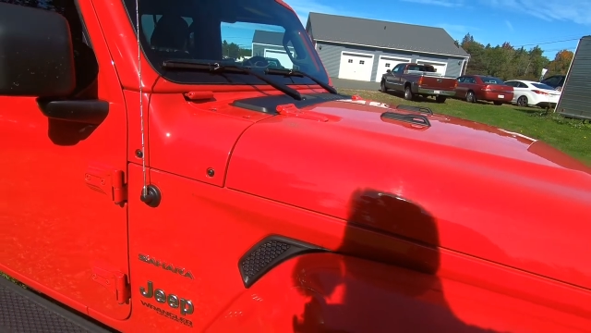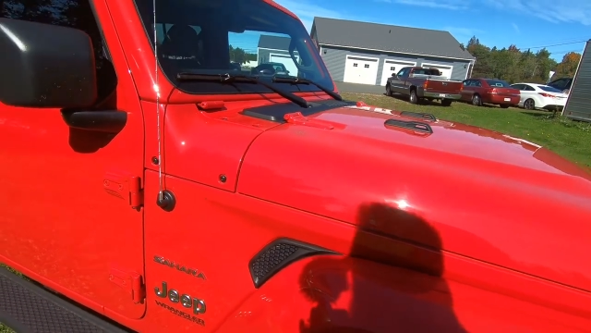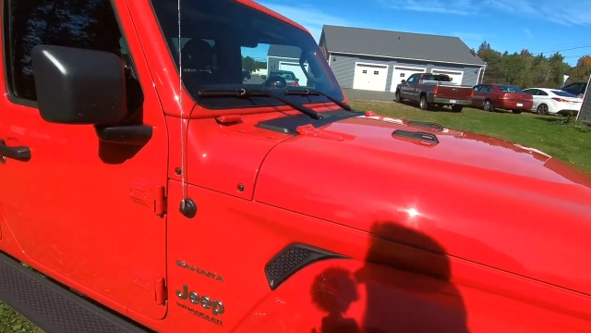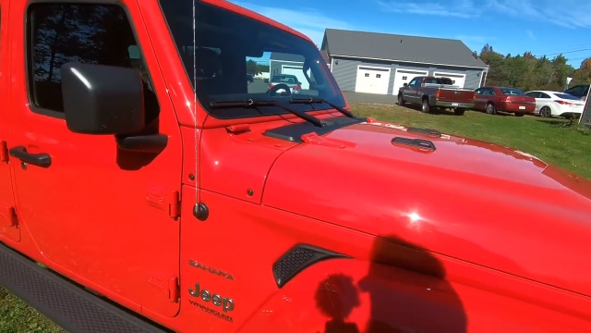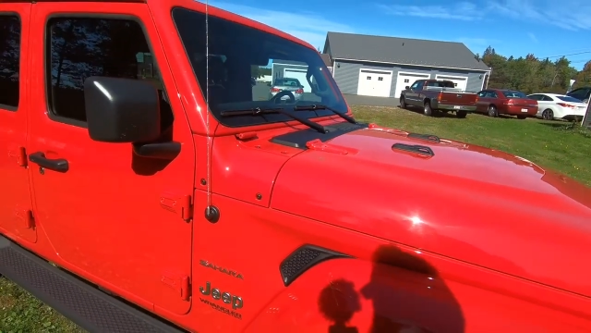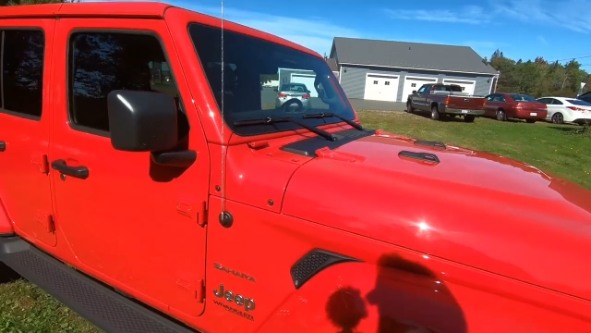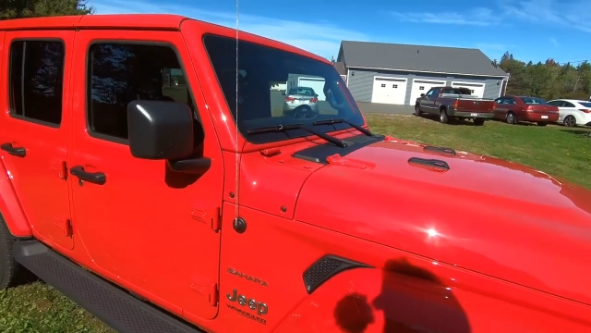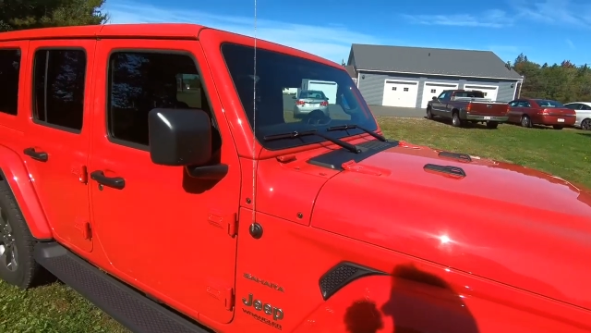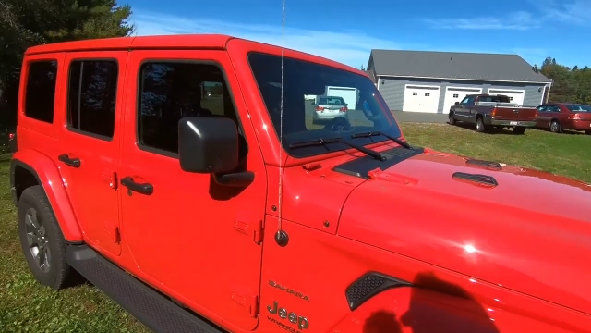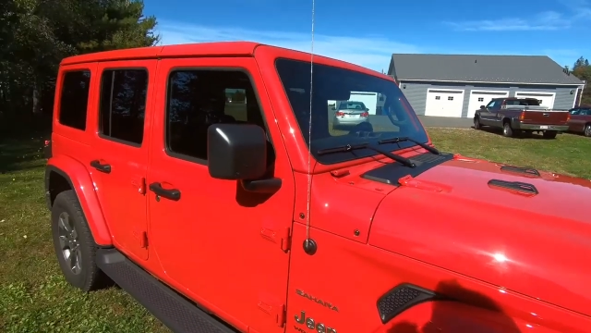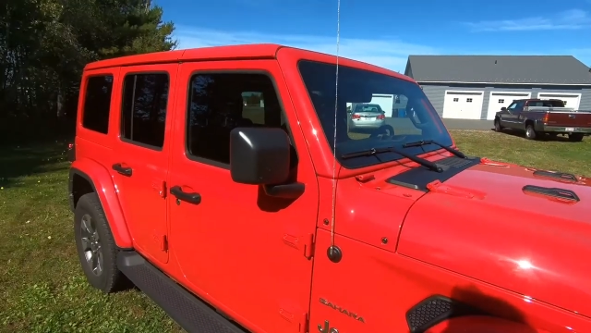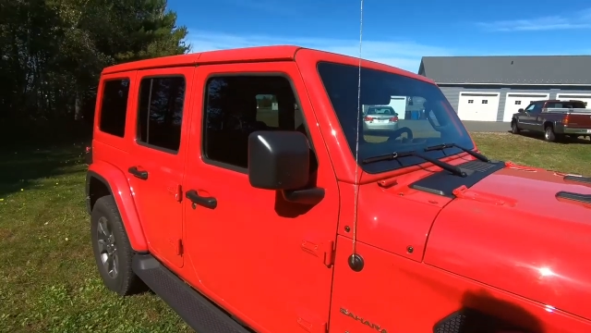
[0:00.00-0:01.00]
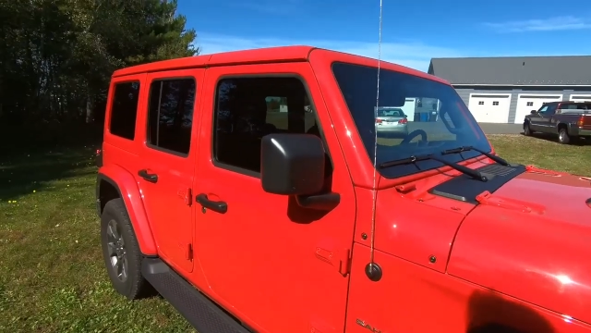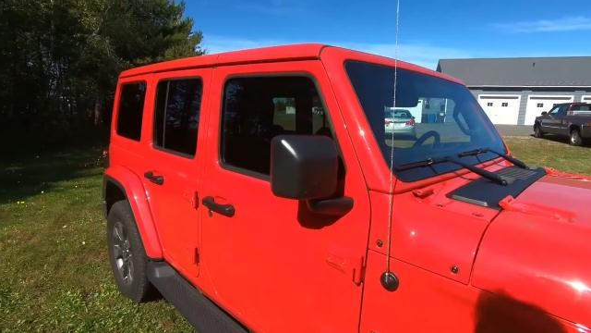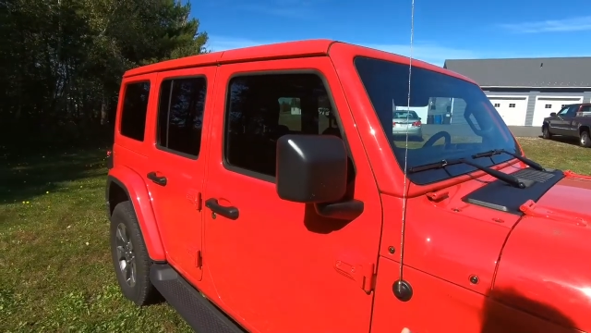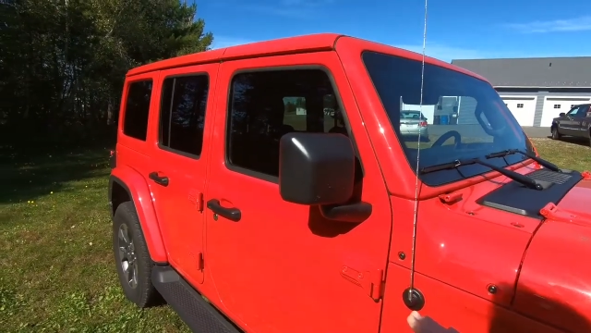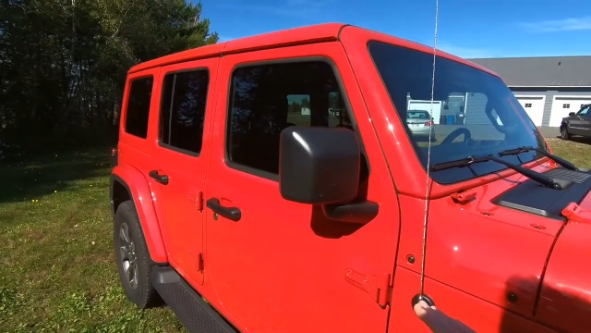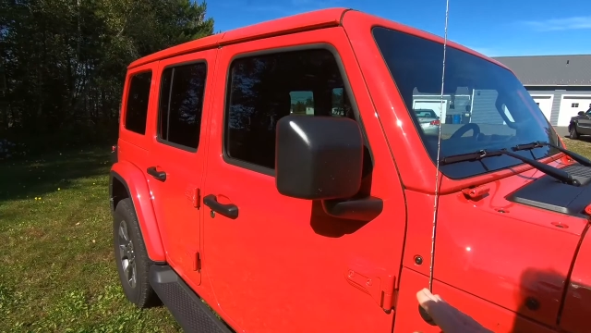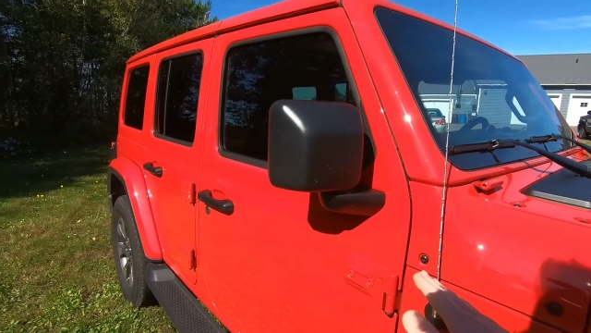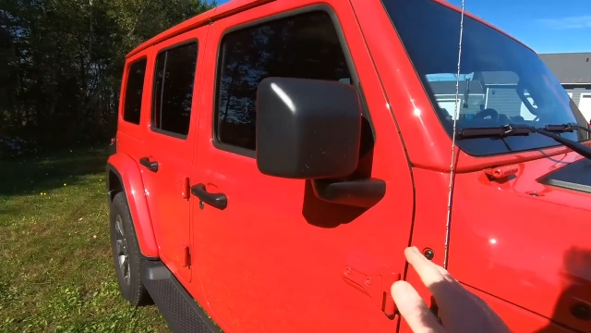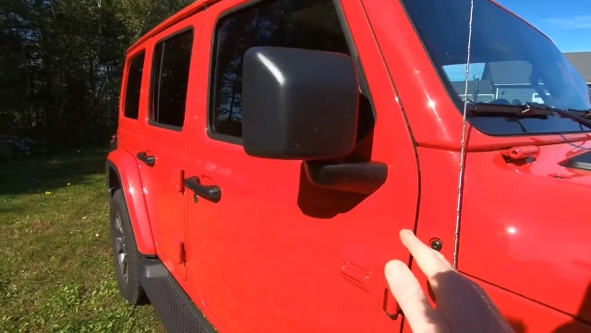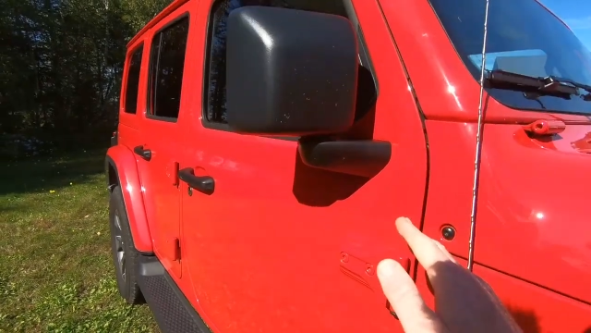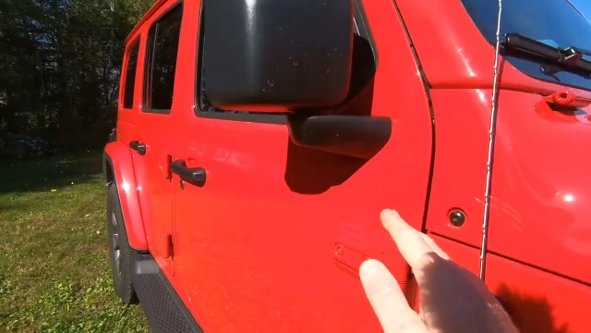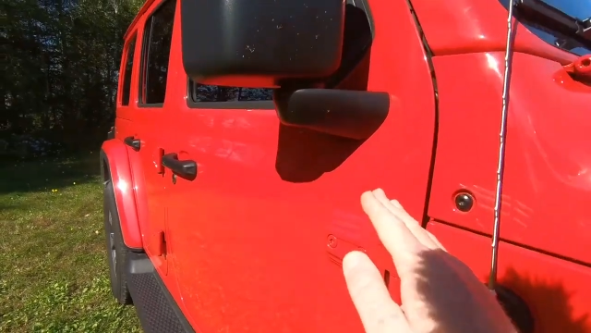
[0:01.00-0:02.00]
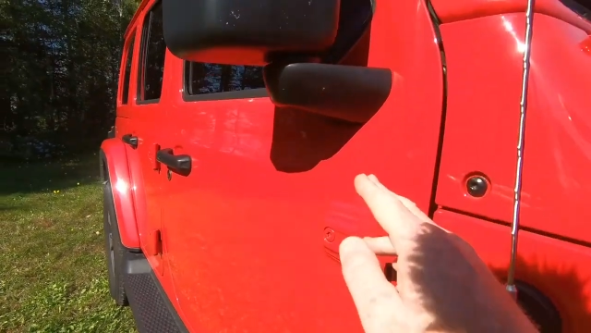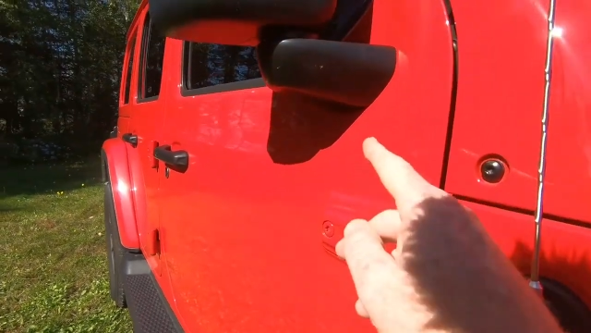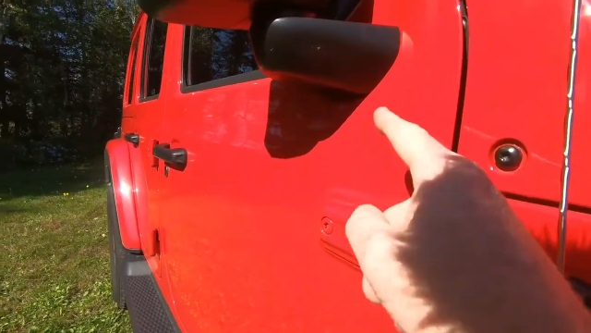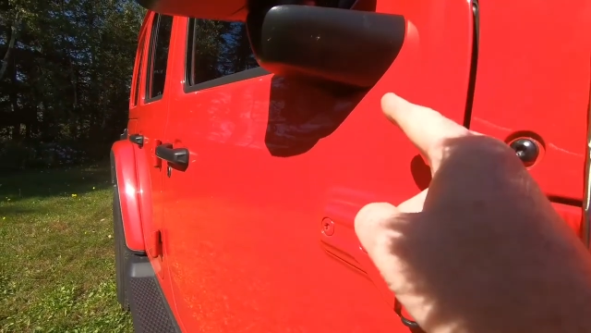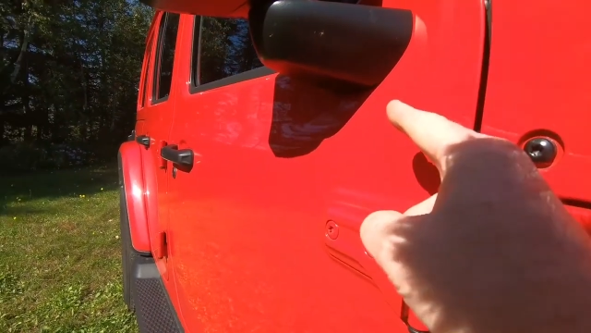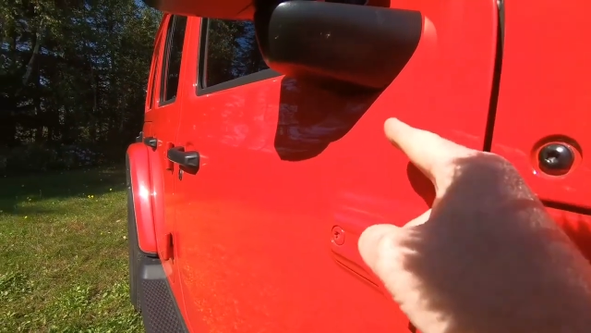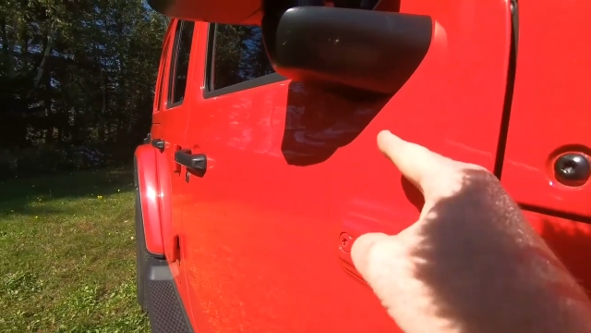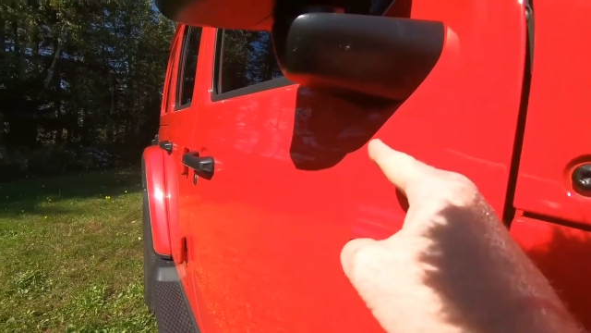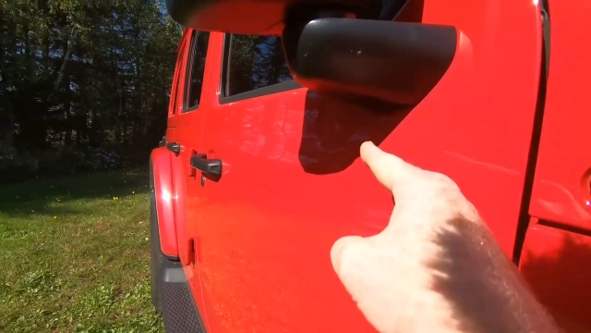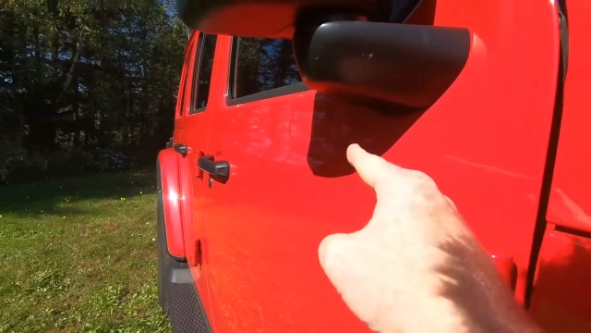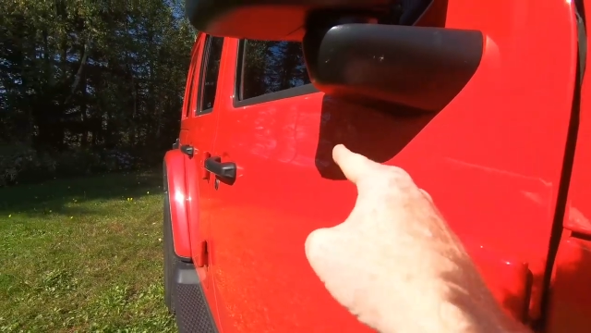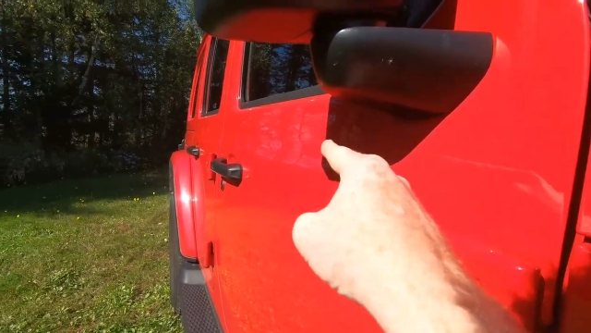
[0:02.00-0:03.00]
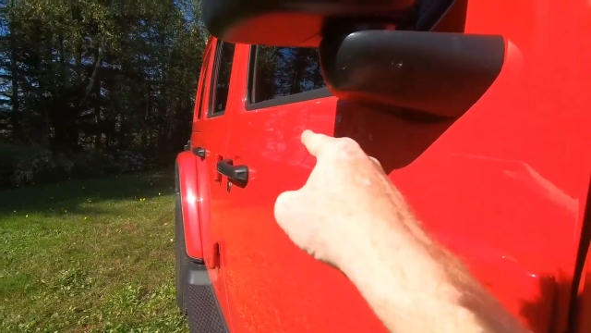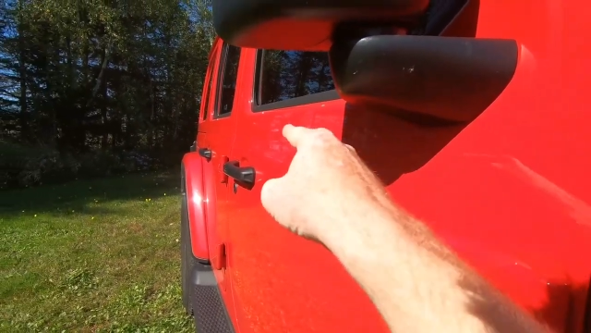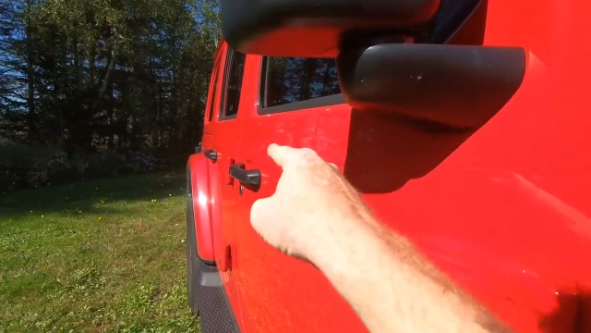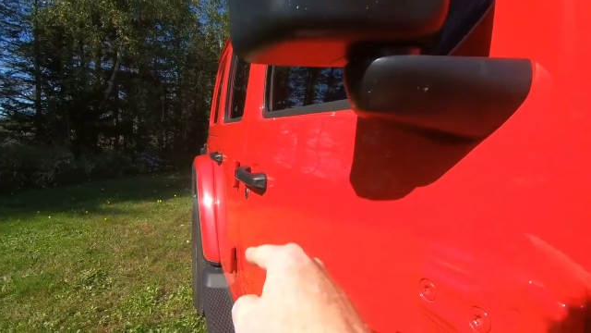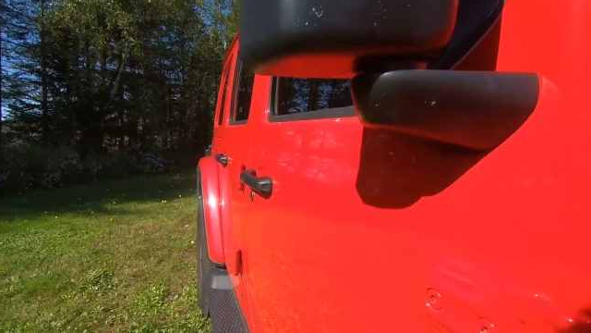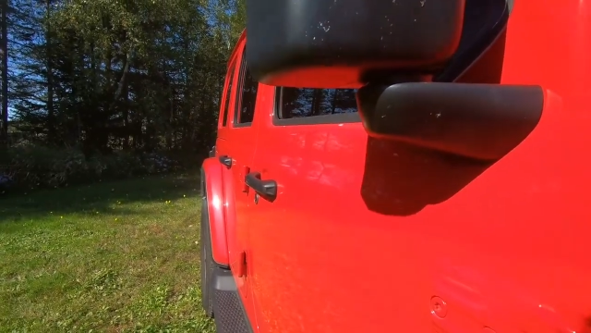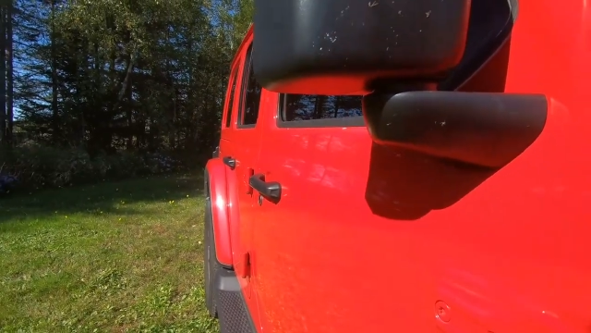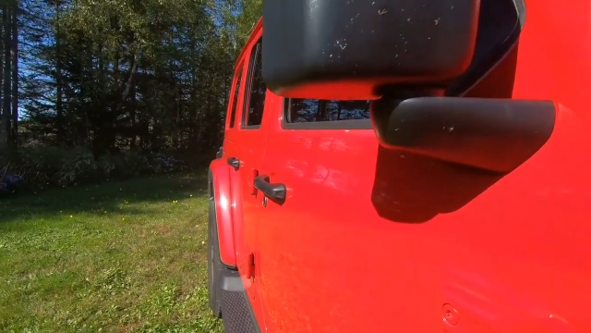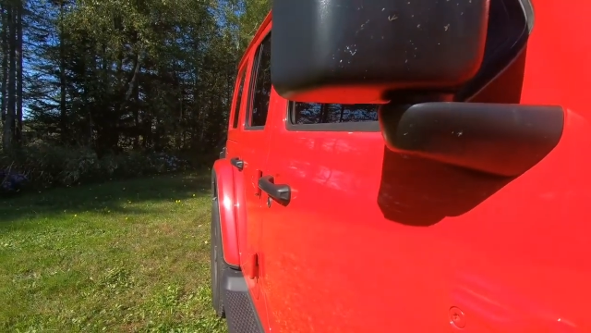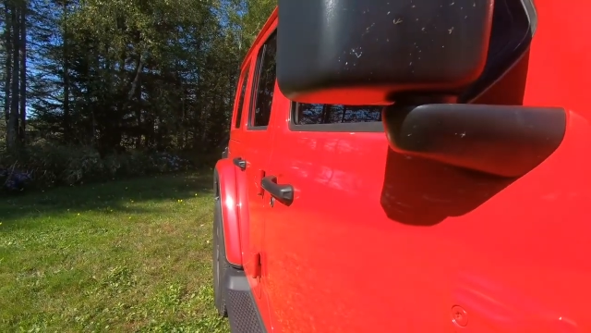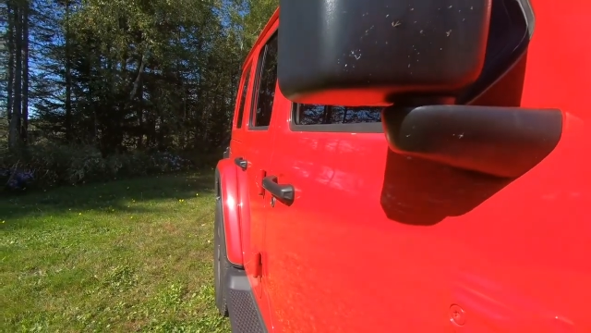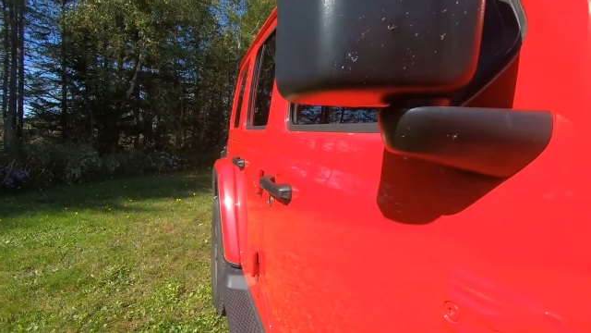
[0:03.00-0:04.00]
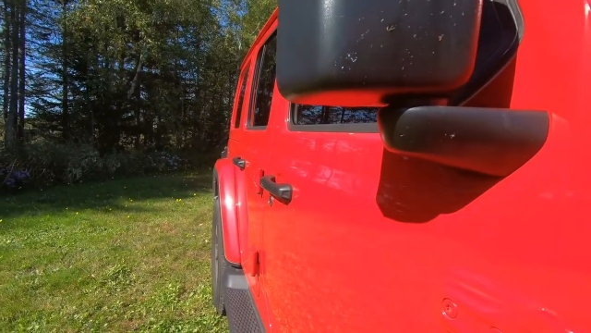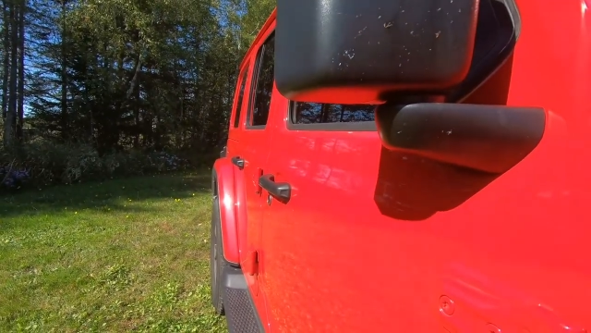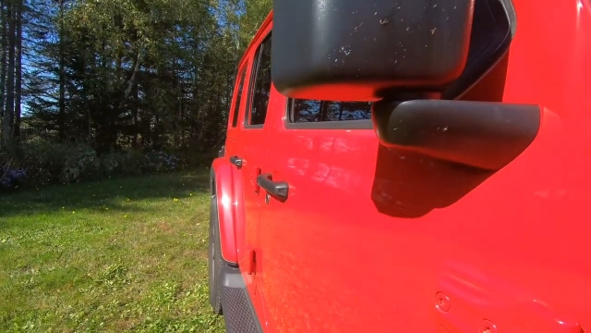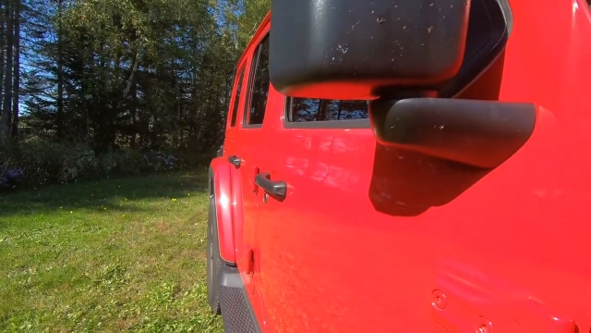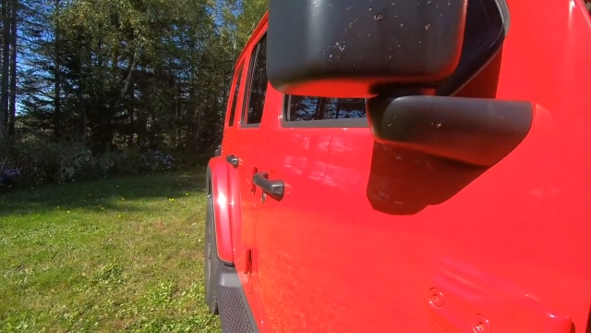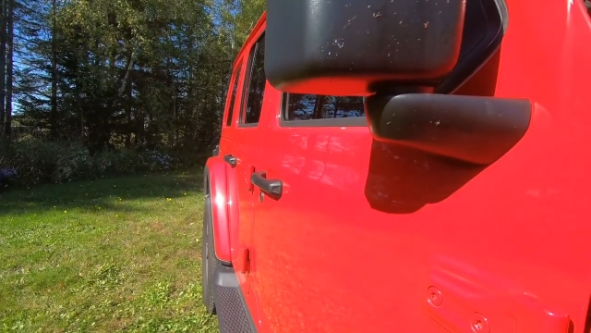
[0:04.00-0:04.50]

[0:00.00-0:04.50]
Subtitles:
Nobody's mouth can be seen.